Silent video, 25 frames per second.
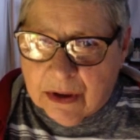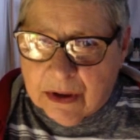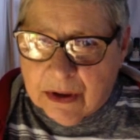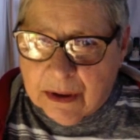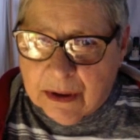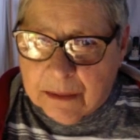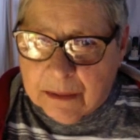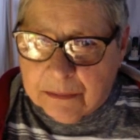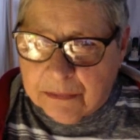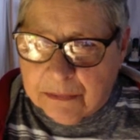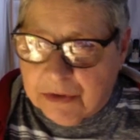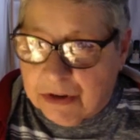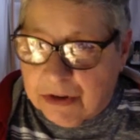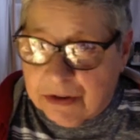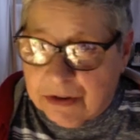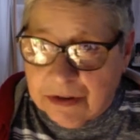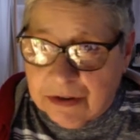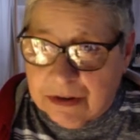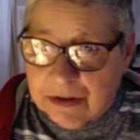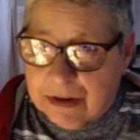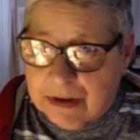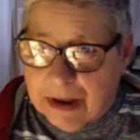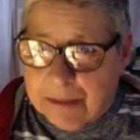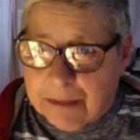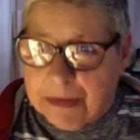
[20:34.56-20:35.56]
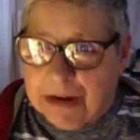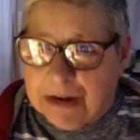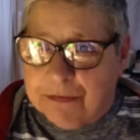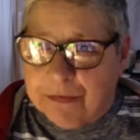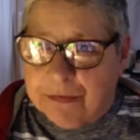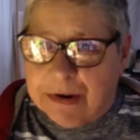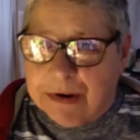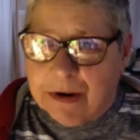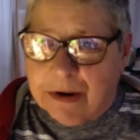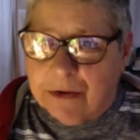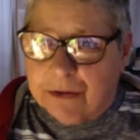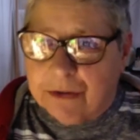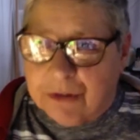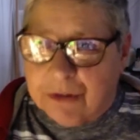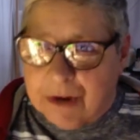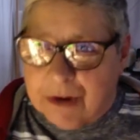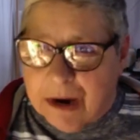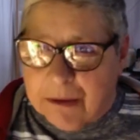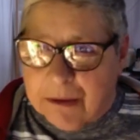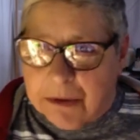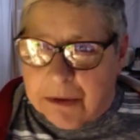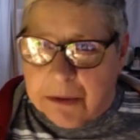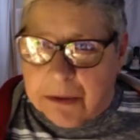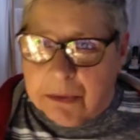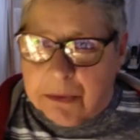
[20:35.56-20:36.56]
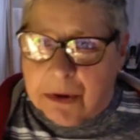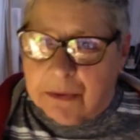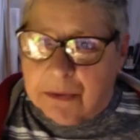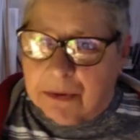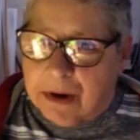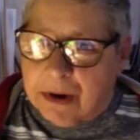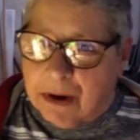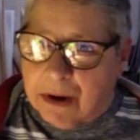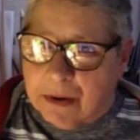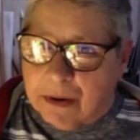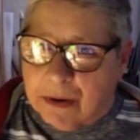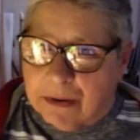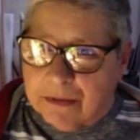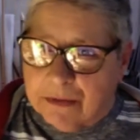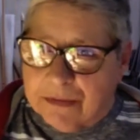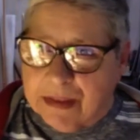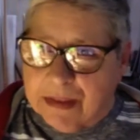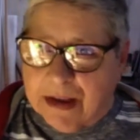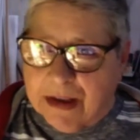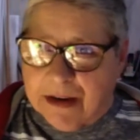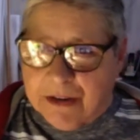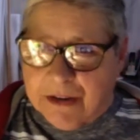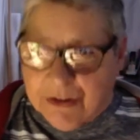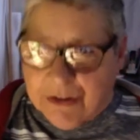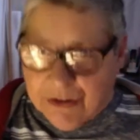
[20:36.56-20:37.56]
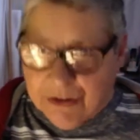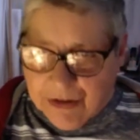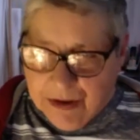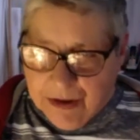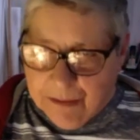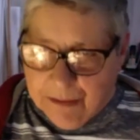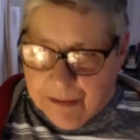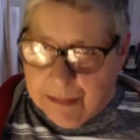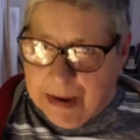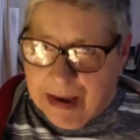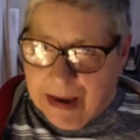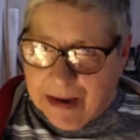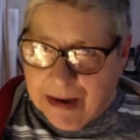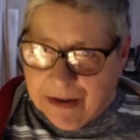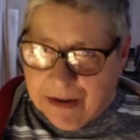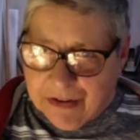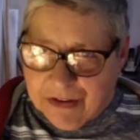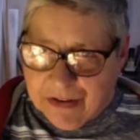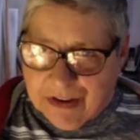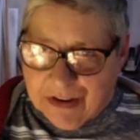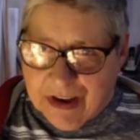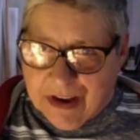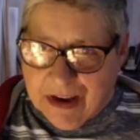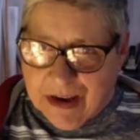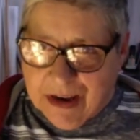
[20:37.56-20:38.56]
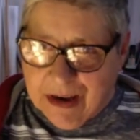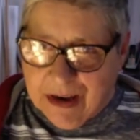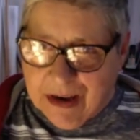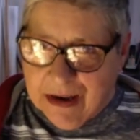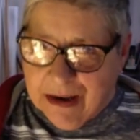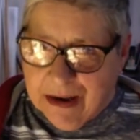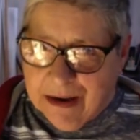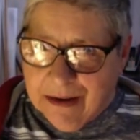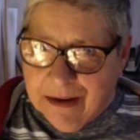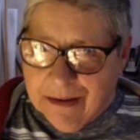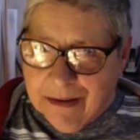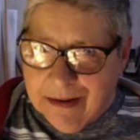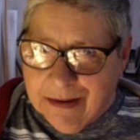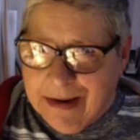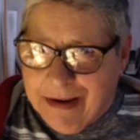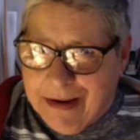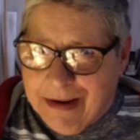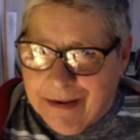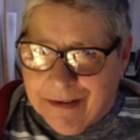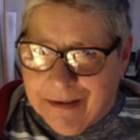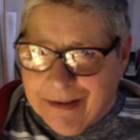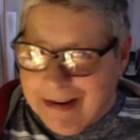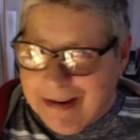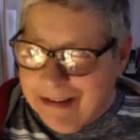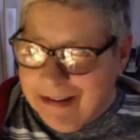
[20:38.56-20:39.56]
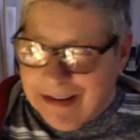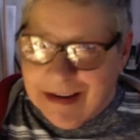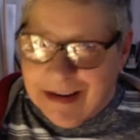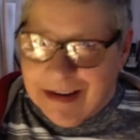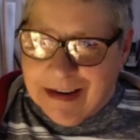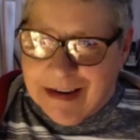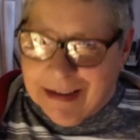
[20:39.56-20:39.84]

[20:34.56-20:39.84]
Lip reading: Just, I mean, if we don't try, we won't know. If they just come back and say, what are you, crazy?